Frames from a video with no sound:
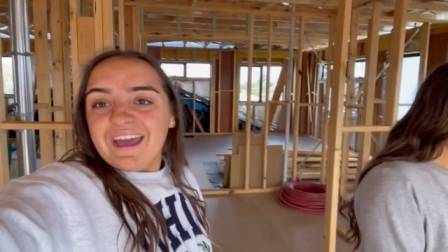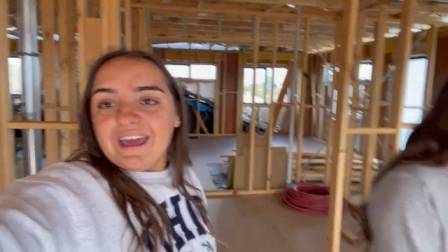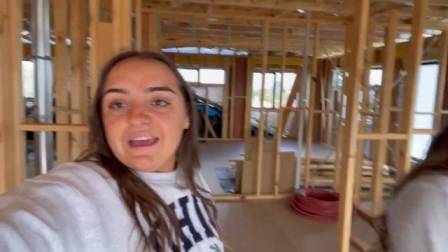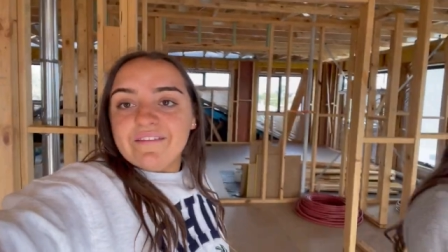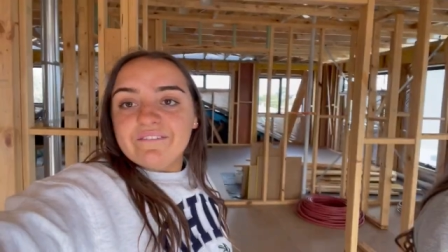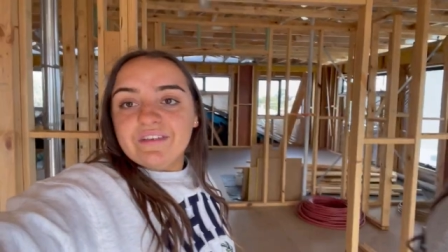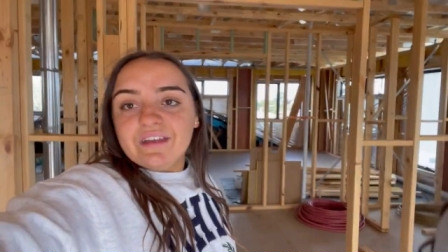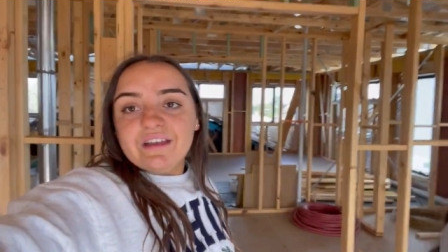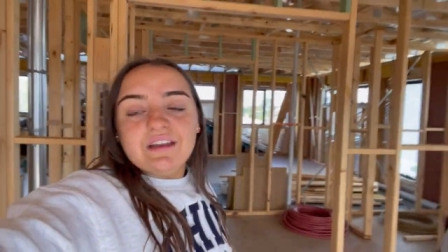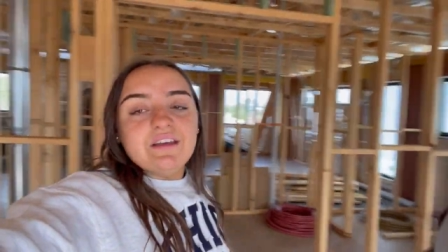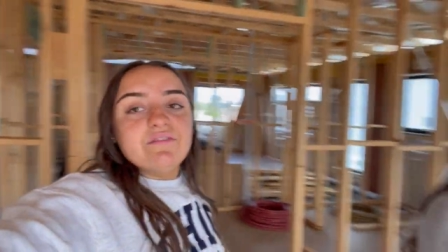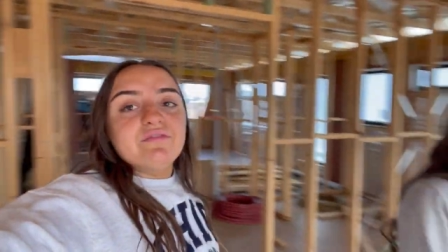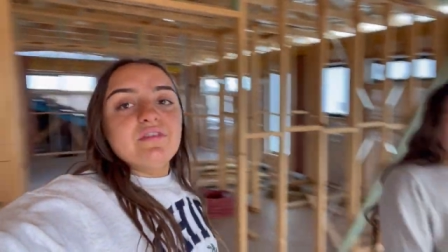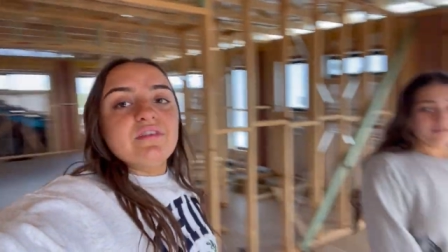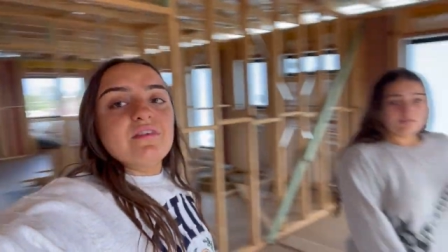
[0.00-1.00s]
Even
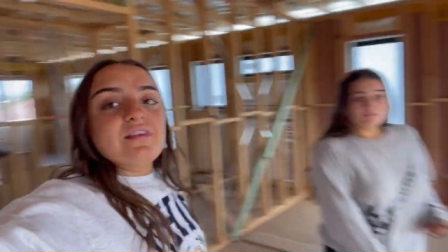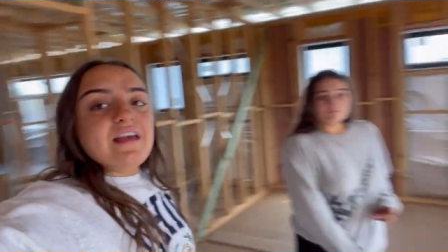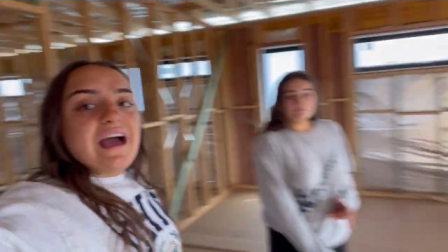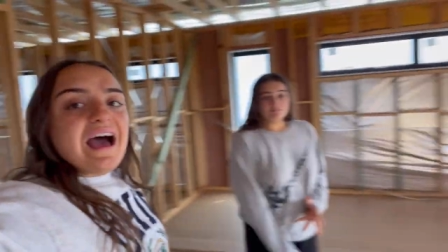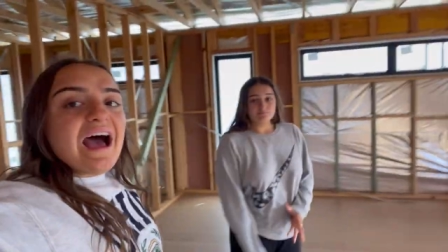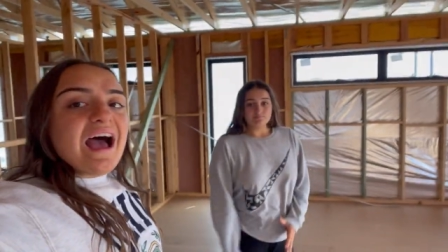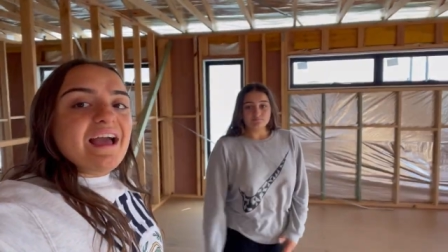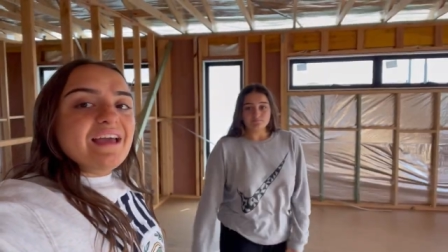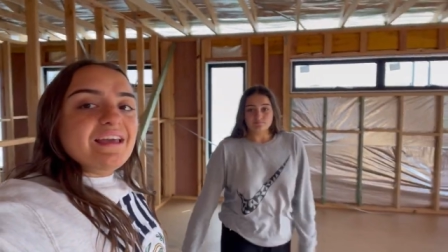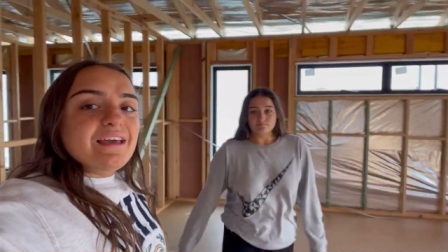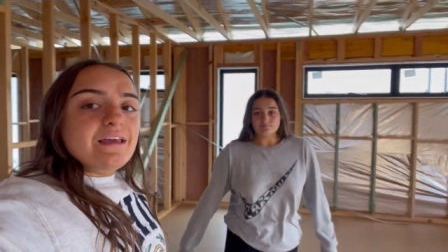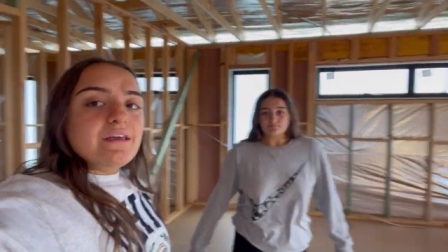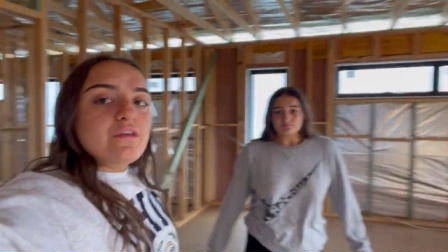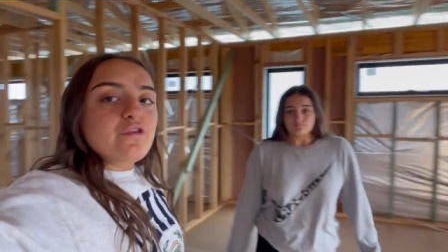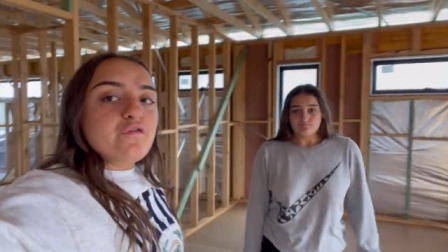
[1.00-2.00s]
if the sky is